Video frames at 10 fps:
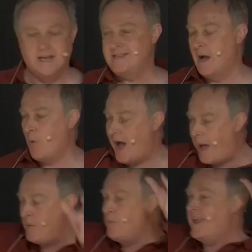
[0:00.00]
Isn't that what
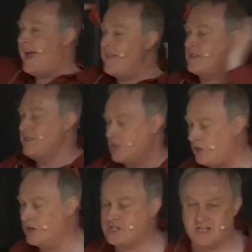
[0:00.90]
happened when they had them in the
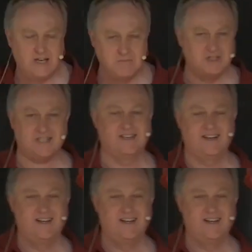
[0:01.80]
Colosseums?